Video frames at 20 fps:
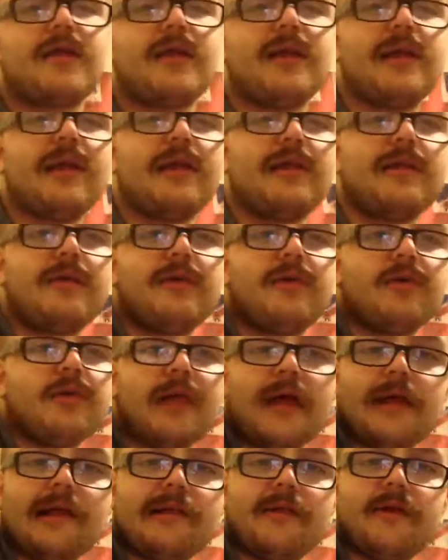in your
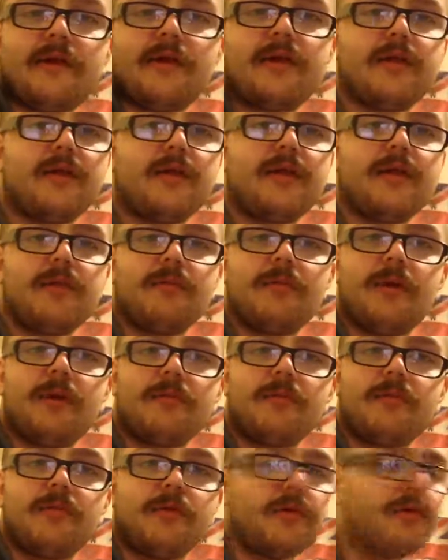dad's ass, in your
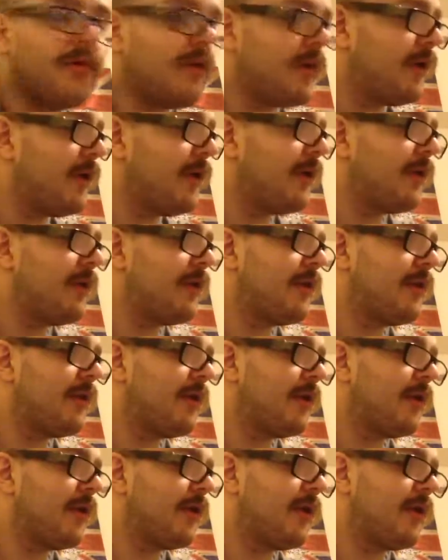mum's pussy, in
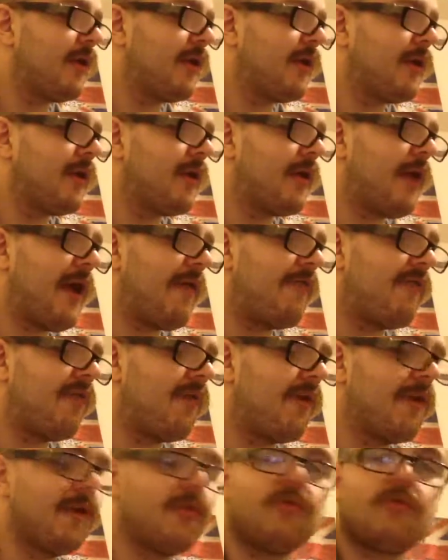uh,
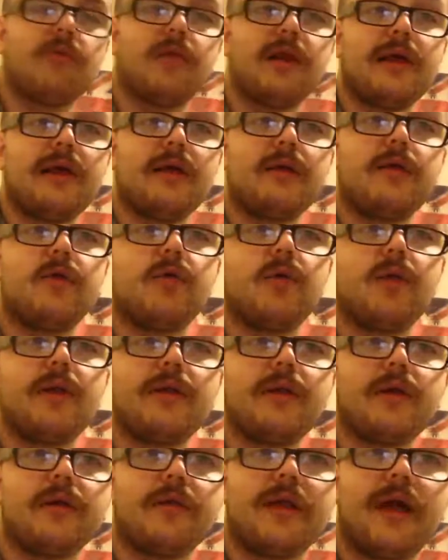everyone who's legal
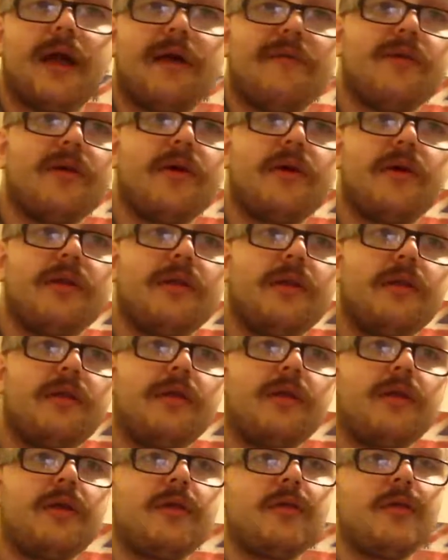and doesn't have a
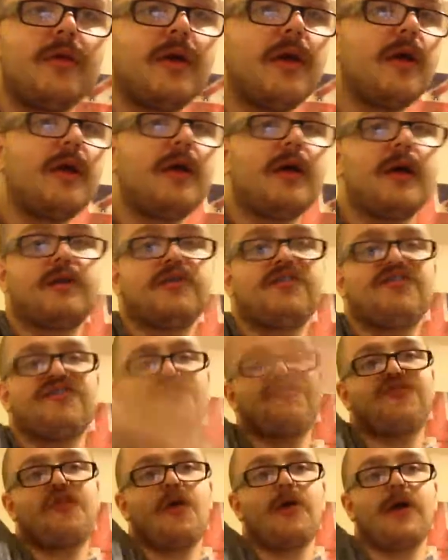disease. I just
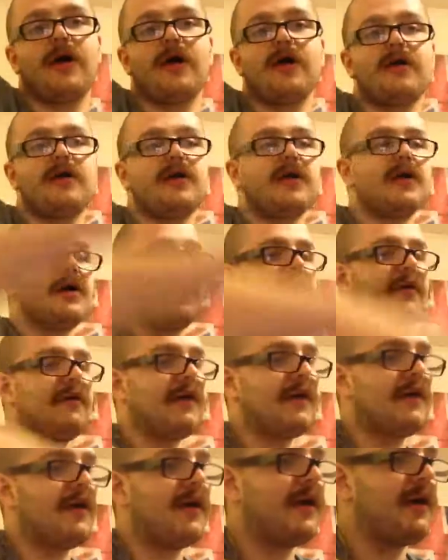throw it.
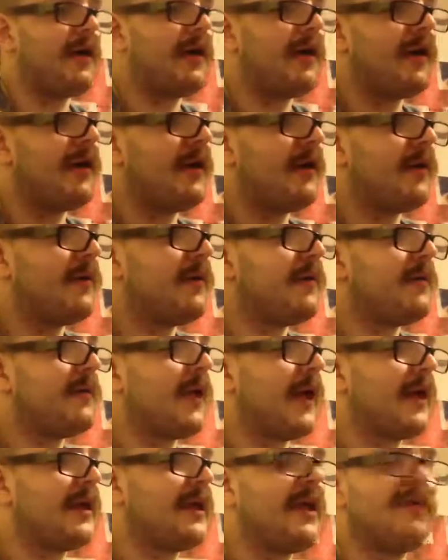I uh,
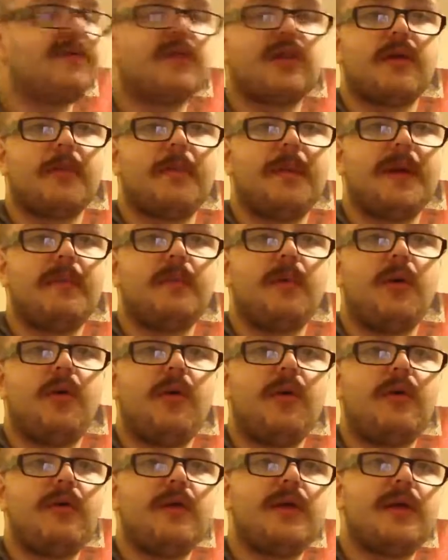I give it to
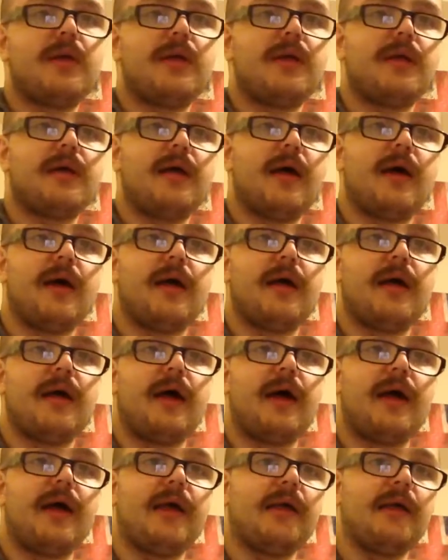people.
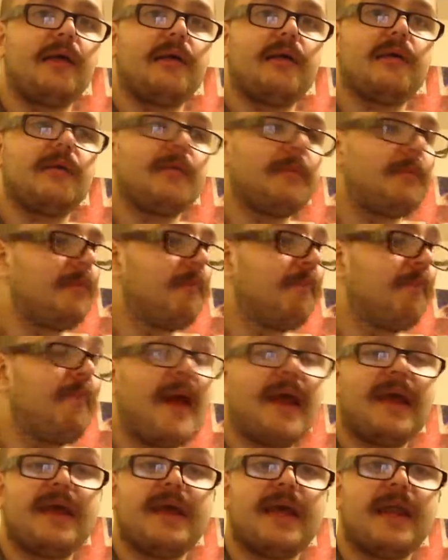I
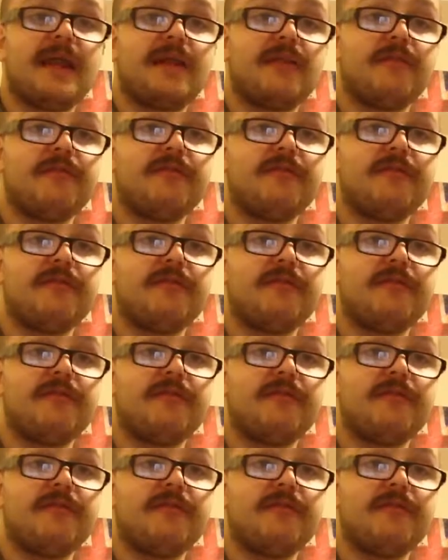bake it into